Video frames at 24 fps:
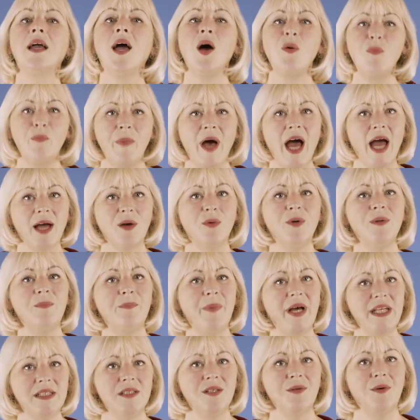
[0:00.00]
Come back
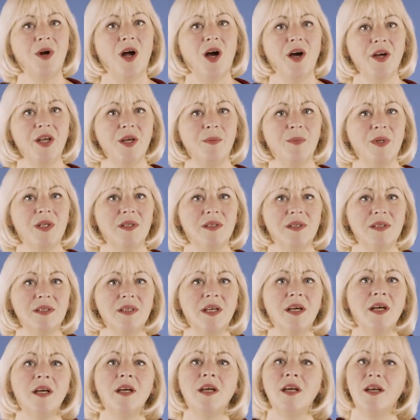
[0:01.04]
with better arguments
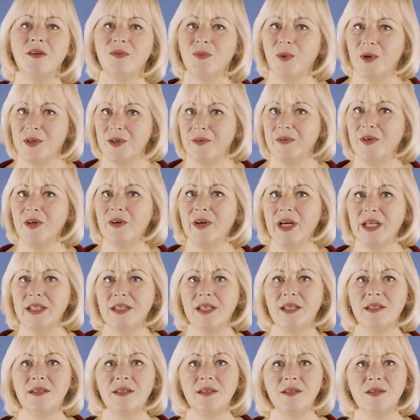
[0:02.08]
if one of your
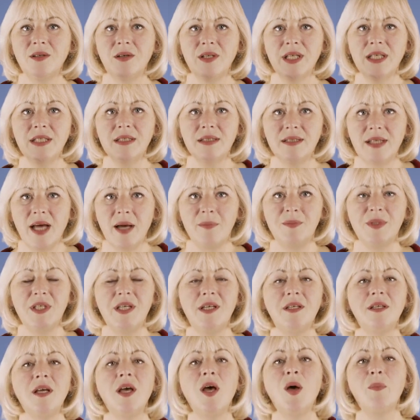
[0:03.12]
ideas is not
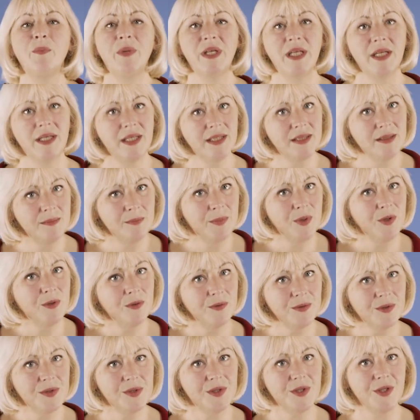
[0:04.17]
accepted, but it is
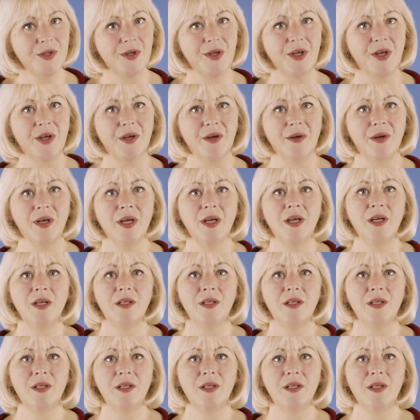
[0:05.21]
important to you.